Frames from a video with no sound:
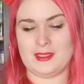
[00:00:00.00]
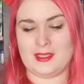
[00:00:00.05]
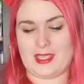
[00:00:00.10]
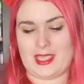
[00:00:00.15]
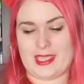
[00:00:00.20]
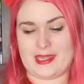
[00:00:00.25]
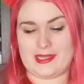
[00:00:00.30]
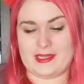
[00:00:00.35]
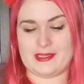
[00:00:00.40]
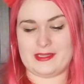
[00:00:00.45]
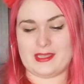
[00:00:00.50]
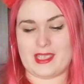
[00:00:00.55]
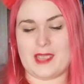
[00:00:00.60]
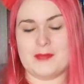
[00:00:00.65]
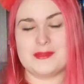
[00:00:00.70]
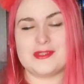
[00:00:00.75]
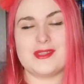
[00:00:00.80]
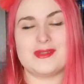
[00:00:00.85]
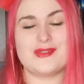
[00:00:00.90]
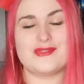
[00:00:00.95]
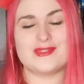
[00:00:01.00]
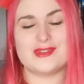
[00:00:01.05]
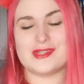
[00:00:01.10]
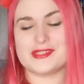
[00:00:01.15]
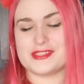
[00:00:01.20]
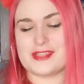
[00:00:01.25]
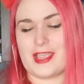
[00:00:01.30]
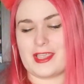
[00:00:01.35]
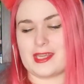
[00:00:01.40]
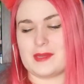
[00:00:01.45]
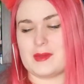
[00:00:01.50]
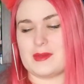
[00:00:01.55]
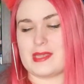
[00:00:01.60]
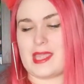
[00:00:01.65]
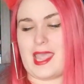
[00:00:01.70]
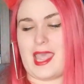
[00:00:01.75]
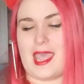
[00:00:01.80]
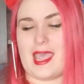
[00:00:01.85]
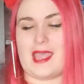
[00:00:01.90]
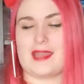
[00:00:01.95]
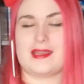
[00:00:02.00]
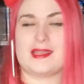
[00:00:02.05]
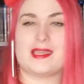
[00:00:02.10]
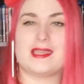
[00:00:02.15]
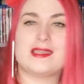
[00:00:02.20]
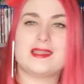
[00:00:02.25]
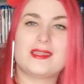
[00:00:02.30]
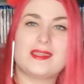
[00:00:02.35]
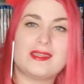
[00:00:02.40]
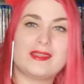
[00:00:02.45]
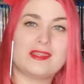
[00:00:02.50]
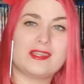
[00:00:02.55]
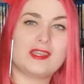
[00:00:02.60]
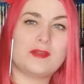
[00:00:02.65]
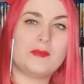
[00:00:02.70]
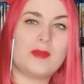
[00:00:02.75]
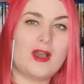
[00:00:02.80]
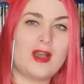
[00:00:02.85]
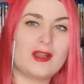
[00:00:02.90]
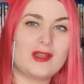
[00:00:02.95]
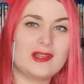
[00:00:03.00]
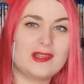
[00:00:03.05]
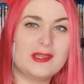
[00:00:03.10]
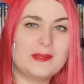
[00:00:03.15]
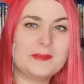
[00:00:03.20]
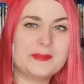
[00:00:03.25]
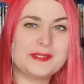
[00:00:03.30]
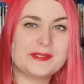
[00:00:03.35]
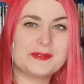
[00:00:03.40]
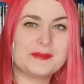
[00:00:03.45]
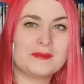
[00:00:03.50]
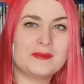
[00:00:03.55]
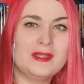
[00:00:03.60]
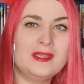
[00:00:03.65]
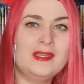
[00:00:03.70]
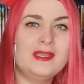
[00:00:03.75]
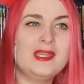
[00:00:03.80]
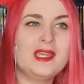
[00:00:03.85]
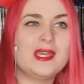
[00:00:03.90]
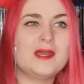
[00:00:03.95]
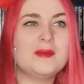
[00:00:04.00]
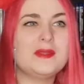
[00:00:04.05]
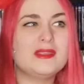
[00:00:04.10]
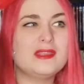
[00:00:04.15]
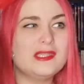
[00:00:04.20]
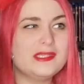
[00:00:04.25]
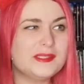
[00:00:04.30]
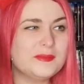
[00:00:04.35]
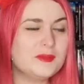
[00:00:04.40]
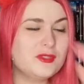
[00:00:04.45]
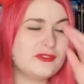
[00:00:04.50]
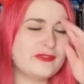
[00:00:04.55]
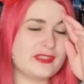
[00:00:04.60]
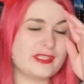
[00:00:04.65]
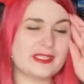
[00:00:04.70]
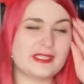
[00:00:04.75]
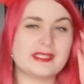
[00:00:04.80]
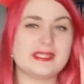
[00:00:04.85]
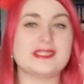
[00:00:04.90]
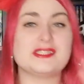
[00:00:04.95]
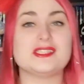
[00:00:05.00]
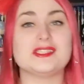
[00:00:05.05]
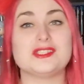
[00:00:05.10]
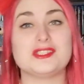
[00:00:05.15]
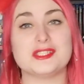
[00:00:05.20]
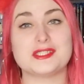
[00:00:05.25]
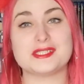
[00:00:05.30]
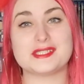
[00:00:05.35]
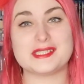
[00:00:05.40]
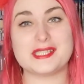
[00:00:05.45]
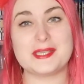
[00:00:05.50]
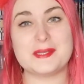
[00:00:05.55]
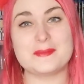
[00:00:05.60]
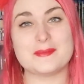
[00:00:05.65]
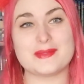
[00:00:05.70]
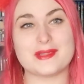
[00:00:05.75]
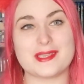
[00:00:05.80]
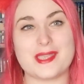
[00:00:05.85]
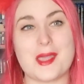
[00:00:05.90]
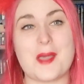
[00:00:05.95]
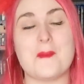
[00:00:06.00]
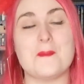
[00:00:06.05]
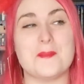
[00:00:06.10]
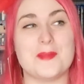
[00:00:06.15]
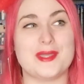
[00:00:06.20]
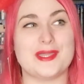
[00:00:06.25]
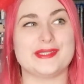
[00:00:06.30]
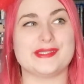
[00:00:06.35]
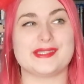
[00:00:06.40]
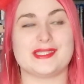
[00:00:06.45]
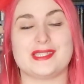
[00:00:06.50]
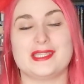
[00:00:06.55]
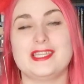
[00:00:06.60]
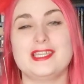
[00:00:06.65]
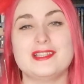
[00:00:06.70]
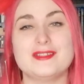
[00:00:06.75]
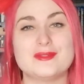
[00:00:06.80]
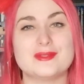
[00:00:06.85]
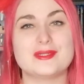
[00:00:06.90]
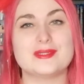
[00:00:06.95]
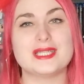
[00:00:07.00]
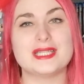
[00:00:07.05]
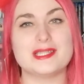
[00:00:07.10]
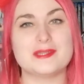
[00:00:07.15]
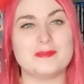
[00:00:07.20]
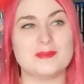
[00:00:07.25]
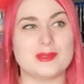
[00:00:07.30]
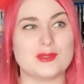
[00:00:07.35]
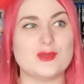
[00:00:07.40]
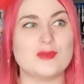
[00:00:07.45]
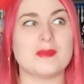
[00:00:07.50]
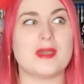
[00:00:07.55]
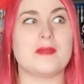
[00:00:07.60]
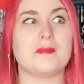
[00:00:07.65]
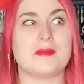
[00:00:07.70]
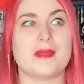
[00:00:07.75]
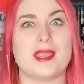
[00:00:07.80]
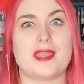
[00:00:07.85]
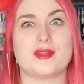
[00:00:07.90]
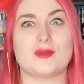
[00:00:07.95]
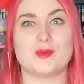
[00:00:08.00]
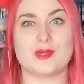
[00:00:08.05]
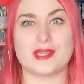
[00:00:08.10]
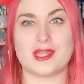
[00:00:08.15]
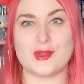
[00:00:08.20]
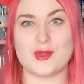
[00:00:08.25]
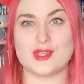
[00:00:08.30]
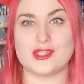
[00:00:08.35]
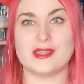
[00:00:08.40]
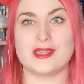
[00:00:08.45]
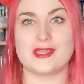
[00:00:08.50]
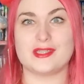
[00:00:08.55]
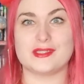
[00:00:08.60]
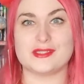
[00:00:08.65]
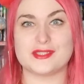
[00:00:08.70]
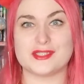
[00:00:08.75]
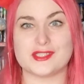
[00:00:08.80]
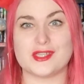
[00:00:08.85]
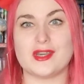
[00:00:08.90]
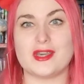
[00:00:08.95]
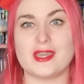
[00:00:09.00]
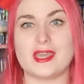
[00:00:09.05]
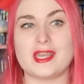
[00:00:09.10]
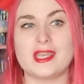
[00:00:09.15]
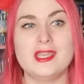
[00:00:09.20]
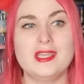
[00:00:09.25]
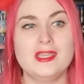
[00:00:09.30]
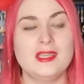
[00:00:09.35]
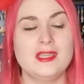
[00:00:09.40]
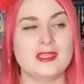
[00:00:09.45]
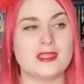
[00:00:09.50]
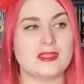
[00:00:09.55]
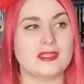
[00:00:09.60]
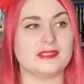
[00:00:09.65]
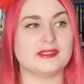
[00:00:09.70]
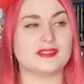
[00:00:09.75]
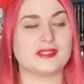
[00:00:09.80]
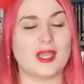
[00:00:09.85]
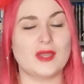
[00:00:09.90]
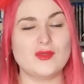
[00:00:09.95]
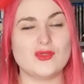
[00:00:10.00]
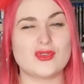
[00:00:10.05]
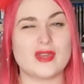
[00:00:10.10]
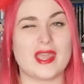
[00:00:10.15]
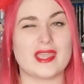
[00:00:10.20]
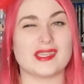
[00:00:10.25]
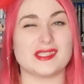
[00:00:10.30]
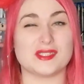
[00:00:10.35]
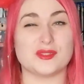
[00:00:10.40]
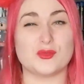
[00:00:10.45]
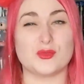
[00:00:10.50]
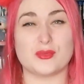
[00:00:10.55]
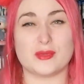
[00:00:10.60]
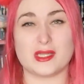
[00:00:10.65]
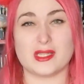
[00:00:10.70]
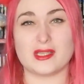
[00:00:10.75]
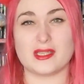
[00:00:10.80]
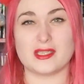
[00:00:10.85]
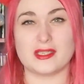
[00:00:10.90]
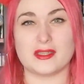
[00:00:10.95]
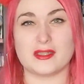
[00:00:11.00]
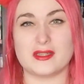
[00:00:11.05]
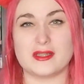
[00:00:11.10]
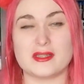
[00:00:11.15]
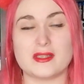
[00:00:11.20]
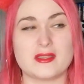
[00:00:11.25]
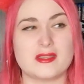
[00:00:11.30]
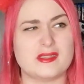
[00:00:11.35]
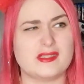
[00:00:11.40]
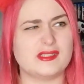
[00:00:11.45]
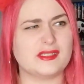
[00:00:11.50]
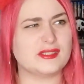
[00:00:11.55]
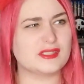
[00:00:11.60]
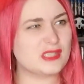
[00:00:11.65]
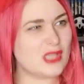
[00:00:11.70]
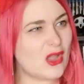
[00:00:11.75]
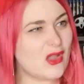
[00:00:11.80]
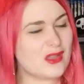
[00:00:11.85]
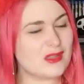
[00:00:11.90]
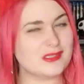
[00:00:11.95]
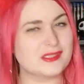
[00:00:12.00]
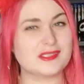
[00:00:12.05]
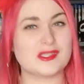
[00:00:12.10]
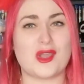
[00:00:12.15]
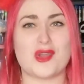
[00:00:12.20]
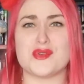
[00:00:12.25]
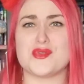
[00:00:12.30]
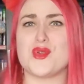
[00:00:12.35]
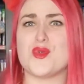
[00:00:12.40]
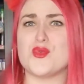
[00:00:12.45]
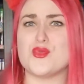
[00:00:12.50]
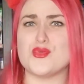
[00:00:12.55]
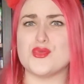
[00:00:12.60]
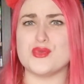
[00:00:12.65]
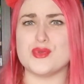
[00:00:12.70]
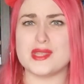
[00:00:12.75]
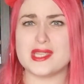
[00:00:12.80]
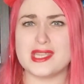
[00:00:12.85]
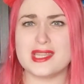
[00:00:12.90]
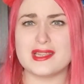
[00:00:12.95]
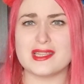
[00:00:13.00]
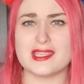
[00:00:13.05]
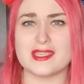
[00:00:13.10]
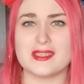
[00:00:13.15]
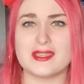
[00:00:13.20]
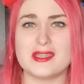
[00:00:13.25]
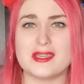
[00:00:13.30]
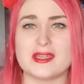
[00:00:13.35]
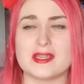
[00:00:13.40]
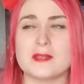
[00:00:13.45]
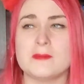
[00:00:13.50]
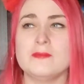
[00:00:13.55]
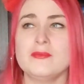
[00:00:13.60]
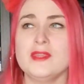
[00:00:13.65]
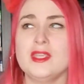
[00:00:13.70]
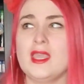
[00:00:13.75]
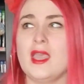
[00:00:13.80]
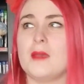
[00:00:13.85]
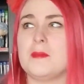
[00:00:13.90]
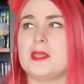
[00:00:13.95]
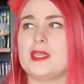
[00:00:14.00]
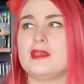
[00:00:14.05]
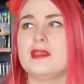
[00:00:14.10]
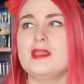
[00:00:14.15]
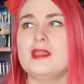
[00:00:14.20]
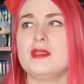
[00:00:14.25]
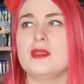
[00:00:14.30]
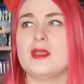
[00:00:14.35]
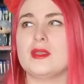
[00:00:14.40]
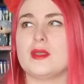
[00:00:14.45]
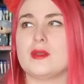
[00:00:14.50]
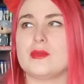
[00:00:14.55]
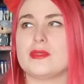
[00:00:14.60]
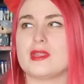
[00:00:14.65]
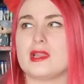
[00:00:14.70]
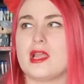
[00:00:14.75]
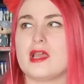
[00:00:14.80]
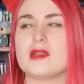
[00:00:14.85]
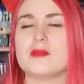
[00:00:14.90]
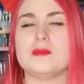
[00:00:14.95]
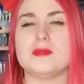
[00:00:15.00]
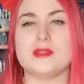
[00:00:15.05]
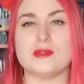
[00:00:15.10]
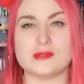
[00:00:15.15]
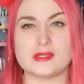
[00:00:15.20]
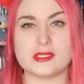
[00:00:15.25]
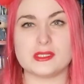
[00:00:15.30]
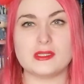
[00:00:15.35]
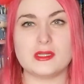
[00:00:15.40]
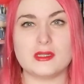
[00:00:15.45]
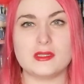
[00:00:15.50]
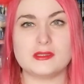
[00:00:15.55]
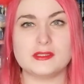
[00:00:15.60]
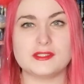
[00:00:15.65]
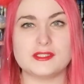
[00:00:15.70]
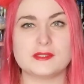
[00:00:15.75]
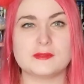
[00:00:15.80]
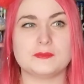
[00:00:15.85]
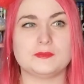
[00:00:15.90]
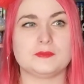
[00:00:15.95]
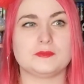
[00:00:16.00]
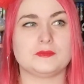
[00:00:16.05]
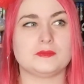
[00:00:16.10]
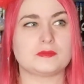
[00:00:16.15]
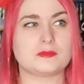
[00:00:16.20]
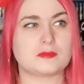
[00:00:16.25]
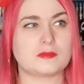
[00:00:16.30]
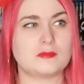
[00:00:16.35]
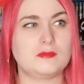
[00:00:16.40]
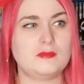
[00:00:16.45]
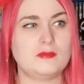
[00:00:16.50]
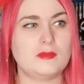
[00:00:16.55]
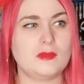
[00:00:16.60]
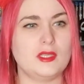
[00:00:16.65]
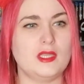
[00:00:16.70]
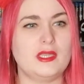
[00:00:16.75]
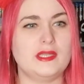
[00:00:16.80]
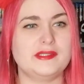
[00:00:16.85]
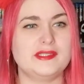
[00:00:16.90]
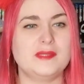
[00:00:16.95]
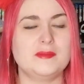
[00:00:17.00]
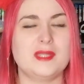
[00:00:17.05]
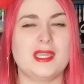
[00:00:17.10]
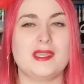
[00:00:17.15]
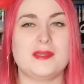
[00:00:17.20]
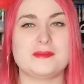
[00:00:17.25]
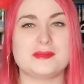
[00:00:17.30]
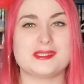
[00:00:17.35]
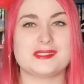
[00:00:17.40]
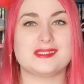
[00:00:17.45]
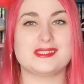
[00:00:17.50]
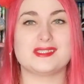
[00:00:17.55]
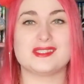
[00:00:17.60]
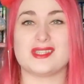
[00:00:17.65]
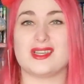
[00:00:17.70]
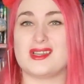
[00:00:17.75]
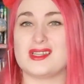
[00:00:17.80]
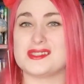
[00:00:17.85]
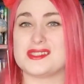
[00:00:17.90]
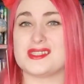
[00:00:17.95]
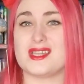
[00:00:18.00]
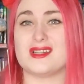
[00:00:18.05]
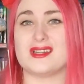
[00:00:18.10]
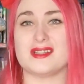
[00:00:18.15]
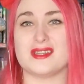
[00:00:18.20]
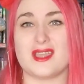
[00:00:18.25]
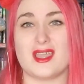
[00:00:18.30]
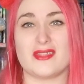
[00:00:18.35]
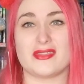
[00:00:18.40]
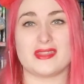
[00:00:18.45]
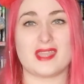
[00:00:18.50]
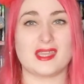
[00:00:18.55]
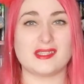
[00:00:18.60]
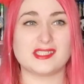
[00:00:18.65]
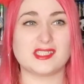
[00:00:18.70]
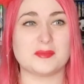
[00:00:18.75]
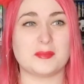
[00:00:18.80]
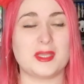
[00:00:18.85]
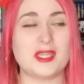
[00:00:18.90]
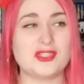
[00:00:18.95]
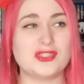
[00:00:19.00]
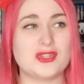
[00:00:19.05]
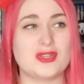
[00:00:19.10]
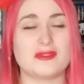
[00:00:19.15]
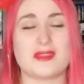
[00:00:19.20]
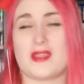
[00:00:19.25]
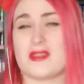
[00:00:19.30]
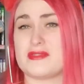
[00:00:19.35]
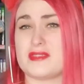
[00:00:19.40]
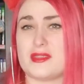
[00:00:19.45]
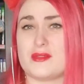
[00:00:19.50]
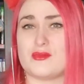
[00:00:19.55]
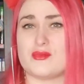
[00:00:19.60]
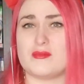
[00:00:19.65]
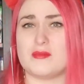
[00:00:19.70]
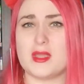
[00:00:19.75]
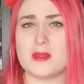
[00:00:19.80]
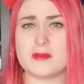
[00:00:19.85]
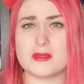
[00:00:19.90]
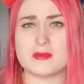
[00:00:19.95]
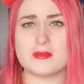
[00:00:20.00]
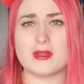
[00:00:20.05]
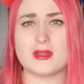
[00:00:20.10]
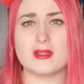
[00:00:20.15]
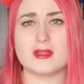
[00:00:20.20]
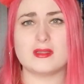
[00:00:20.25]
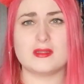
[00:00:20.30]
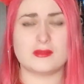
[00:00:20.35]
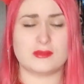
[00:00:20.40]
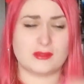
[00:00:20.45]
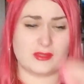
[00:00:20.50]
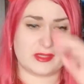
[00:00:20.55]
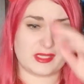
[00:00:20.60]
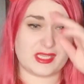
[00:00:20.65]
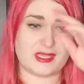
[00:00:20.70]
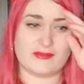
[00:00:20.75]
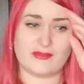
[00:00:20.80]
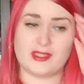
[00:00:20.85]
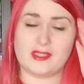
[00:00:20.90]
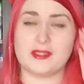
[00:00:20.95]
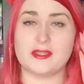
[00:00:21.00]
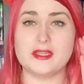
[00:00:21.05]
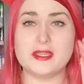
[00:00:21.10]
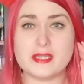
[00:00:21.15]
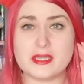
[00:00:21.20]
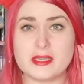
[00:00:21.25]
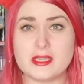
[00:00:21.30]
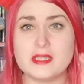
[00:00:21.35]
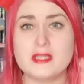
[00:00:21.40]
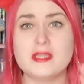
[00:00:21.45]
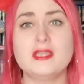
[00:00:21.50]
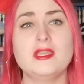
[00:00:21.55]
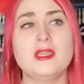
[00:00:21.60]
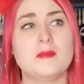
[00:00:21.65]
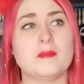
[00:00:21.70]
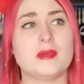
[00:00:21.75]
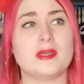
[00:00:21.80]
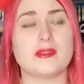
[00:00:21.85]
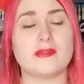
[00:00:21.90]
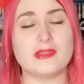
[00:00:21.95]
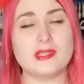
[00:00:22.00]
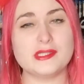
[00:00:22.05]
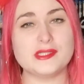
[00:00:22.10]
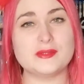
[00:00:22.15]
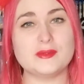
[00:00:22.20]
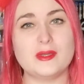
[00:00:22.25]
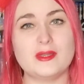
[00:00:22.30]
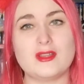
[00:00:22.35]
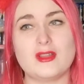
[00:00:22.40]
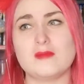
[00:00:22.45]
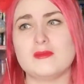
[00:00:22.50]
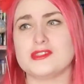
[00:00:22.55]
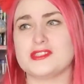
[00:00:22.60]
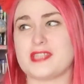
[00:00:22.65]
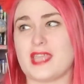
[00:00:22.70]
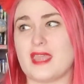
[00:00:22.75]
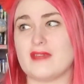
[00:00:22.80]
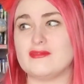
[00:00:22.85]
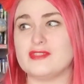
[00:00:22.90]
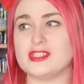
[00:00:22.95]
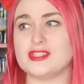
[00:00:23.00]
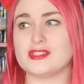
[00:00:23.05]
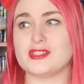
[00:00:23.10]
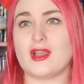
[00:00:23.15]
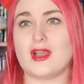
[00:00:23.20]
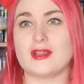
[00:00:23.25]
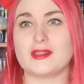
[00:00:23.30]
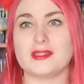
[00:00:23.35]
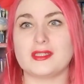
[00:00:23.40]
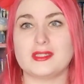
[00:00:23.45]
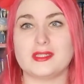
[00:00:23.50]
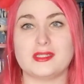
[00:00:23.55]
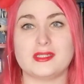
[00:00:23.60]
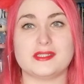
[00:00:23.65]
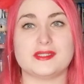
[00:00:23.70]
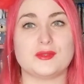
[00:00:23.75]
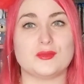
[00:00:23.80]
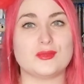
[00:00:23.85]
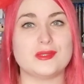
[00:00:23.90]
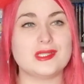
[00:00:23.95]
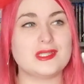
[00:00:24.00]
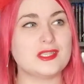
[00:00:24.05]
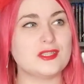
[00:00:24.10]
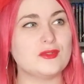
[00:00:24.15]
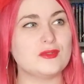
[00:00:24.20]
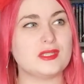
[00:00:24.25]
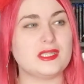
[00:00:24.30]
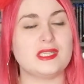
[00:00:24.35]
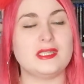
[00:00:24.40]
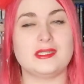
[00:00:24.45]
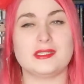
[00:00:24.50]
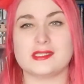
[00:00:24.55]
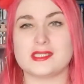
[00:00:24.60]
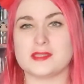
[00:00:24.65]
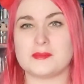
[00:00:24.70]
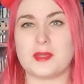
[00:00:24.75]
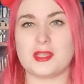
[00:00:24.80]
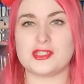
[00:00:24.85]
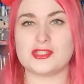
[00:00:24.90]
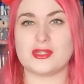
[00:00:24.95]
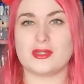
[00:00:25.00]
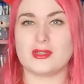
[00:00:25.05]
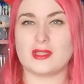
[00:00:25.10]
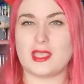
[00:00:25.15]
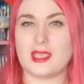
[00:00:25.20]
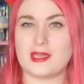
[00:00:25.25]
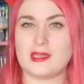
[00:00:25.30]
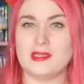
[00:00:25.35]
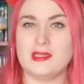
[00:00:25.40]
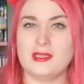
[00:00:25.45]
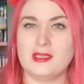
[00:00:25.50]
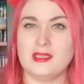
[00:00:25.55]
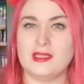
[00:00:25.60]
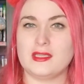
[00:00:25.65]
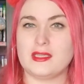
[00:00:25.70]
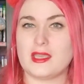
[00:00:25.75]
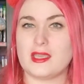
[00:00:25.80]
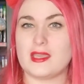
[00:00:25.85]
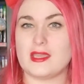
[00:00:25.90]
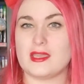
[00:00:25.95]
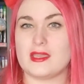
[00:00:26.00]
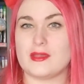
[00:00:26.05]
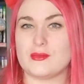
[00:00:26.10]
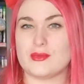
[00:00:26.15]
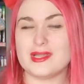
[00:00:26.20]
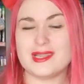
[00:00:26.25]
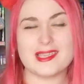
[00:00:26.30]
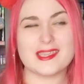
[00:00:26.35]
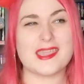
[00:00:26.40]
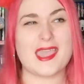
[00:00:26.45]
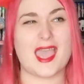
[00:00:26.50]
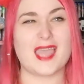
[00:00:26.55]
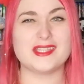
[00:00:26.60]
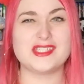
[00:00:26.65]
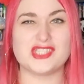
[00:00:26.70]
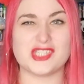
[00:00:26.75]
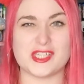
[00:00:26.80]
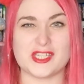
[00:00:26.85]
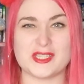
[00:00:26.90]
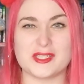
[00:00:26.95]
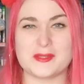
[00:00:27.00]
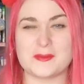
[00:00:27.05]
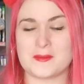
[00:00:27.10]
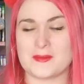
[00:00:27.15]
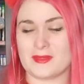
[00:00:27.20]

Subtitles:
And I'm of course talking about Anna and the Apocalypse. I mean, this movie is just simply amazing. It really blew my mind when I saw it. The soundtrack is really good. The songs are really good. I mean, with a lot of musicals, sometimes the songs are not that special, not that memorable, or even good. But in this one, almost every song is really unique and special and really catchy.